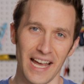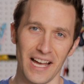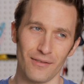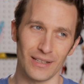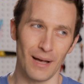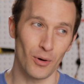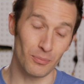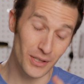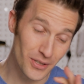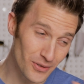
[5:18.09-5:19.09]
I have a lot
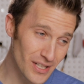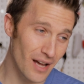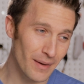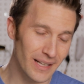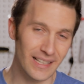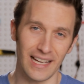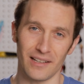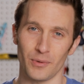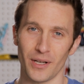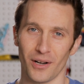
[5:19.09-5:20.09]
more printers coming
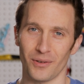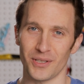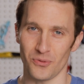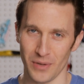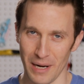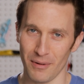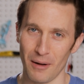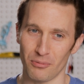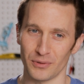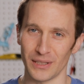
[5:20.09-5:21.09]
and we are going to ramp
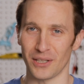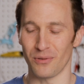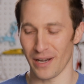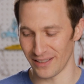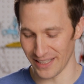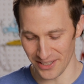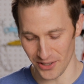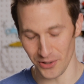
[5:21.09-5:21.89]
up really quickly